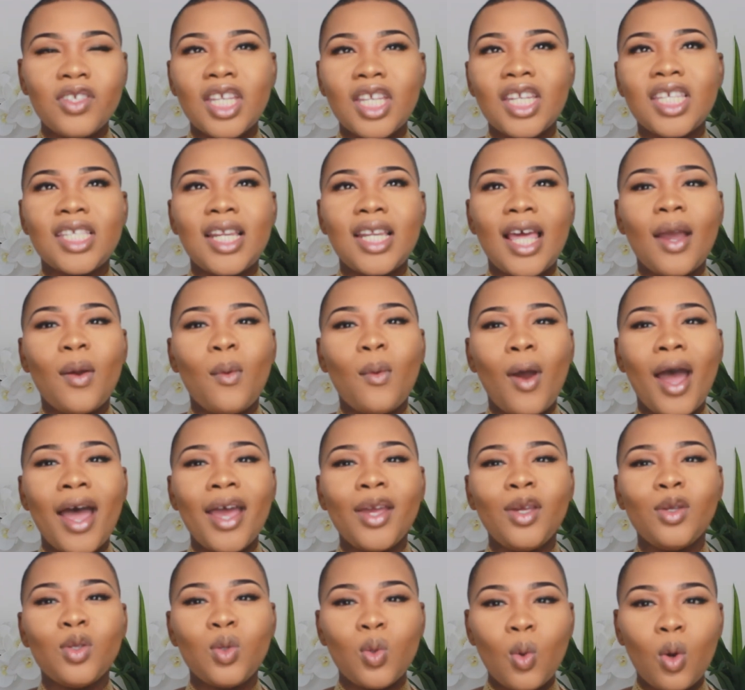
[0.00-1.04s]
And it's like,
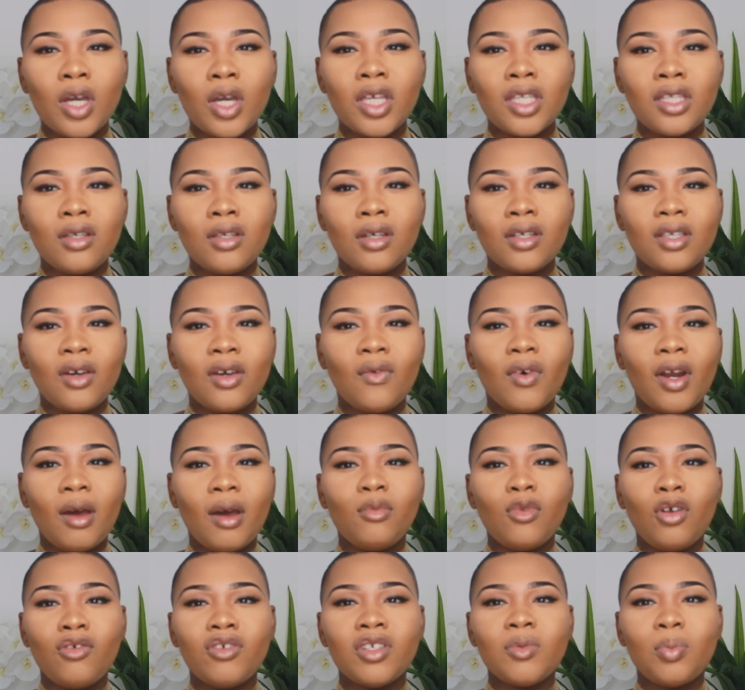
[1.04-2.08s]
why are you talking to yourself when
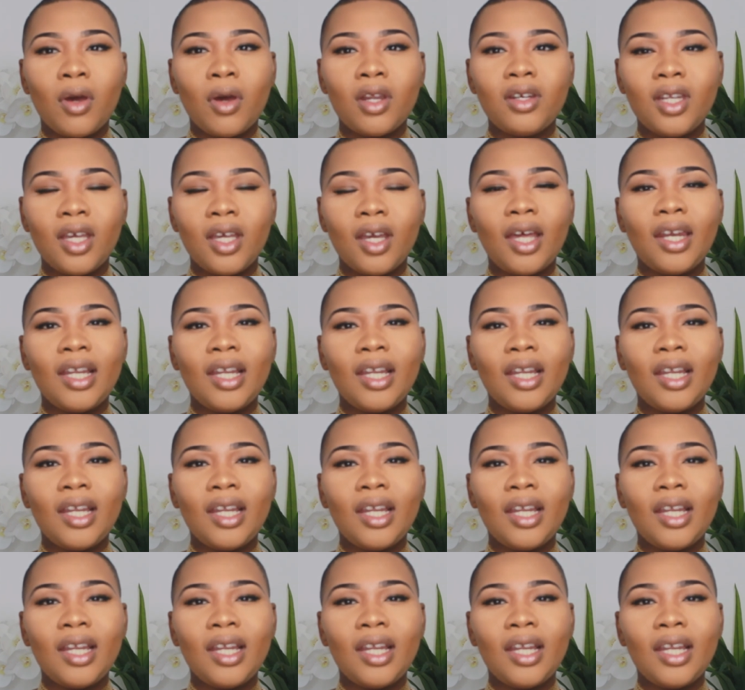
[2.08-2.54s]
I'm not responding